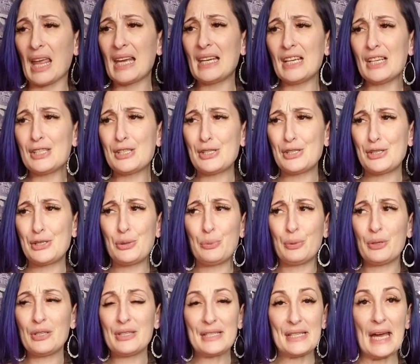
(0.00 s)
And it's
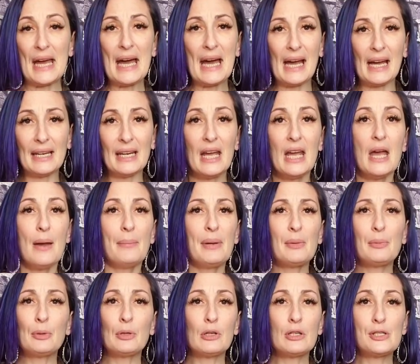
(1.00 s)
super sad.
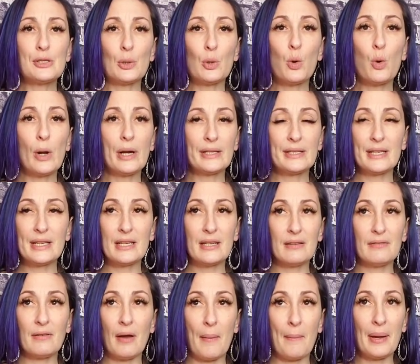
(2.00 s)
People are so quick to
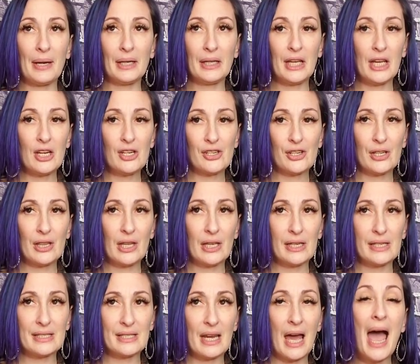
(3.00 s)
give out medication that
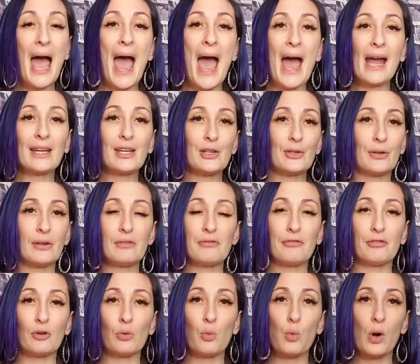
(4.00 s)
is not accurate
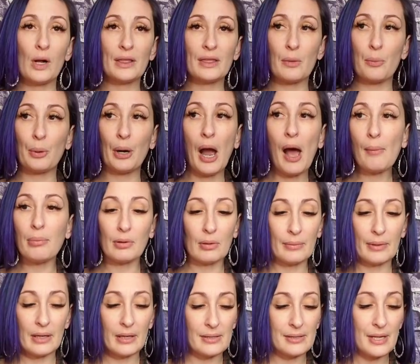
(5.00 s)
for what the
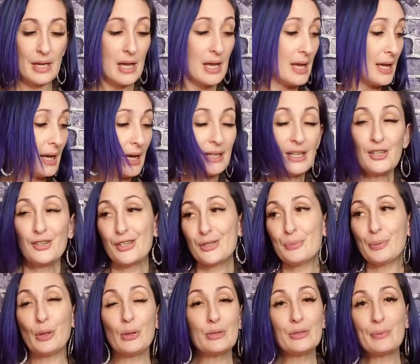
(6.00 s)
problem is. And it
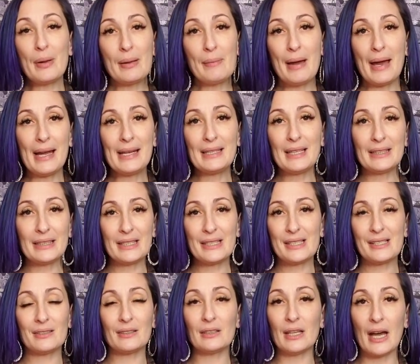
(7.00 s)
just blows my mind that
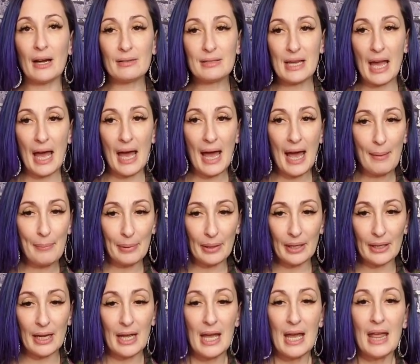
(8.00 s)
this is allowed to
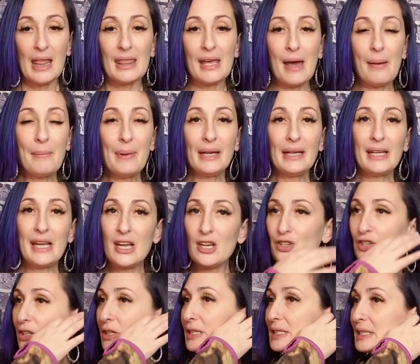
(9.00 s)
happen. That
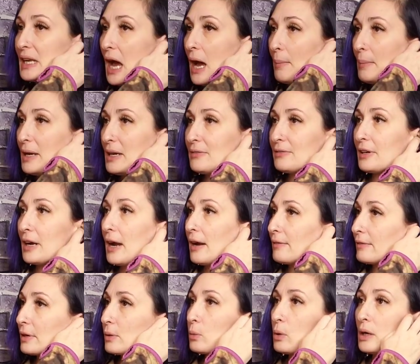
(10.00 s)
medication is not made for
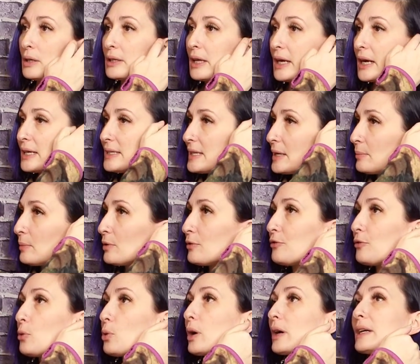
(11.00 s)
everyone. Like I said
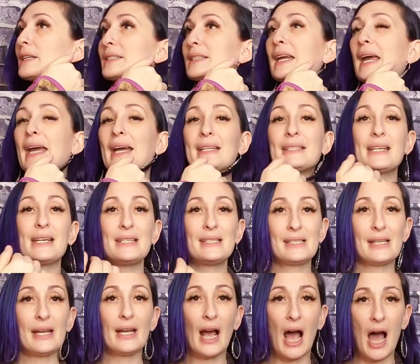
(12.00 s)
before, as an
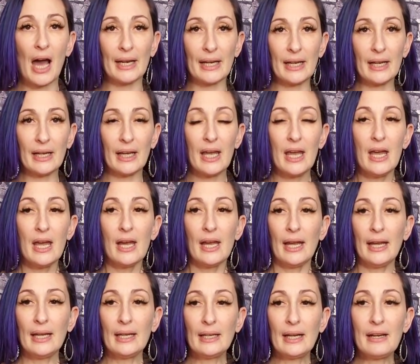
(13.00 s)
antipsychotic.
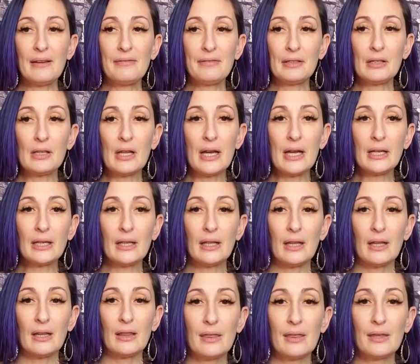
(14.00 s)
And I feel like
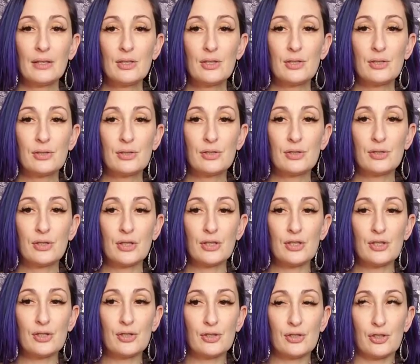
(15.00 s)
the
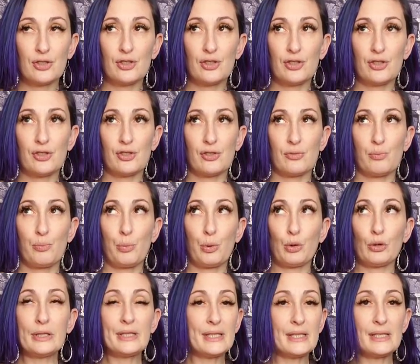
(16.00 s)

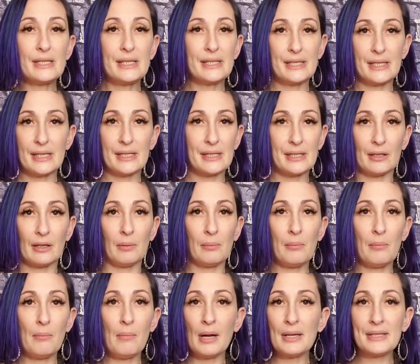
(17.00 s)
prison
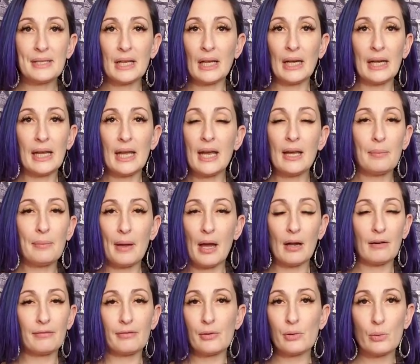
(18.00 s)
system must get a
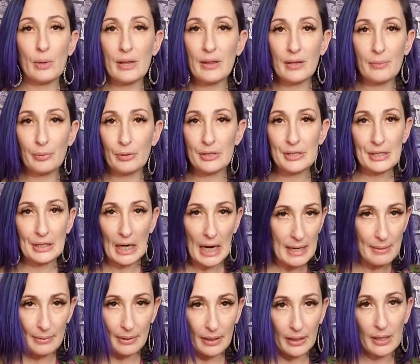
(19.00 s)
kickback for the way they
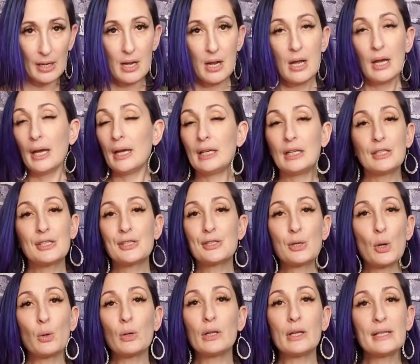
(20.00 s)
prescribe it. And it's
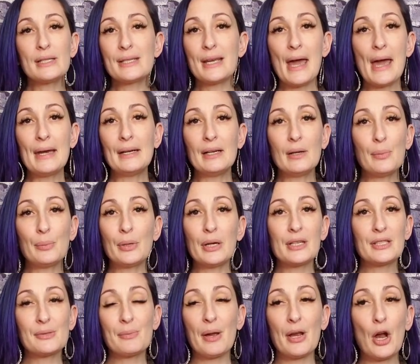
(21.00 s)
totally sad and it
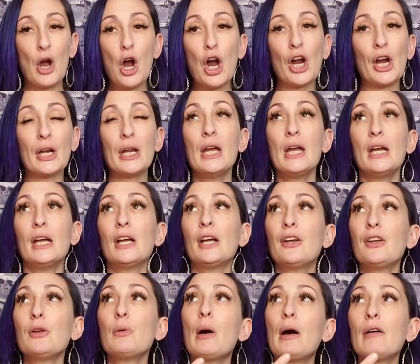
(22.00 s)
breaks my heart.
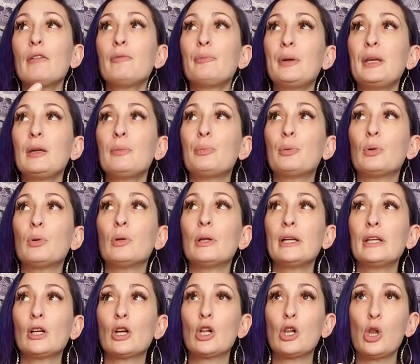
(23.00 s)
Here you have people
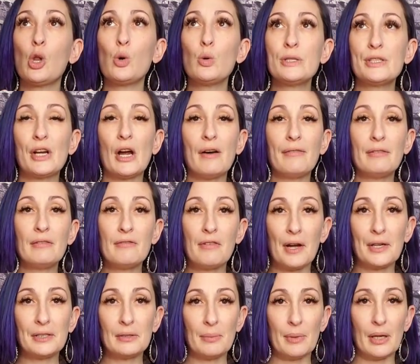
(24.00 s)
in a closed off
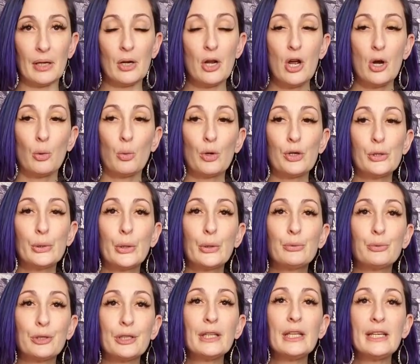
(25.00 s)
environment where you
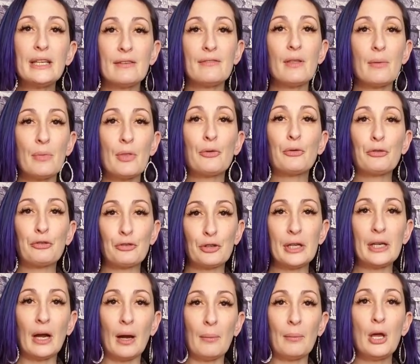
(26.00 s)
could really give them the
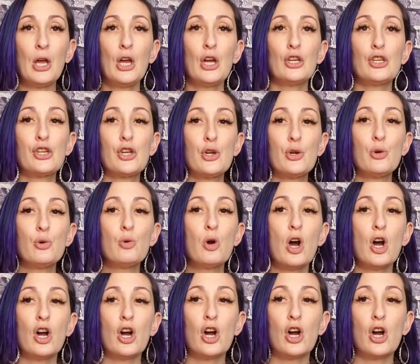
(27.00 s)
freedom to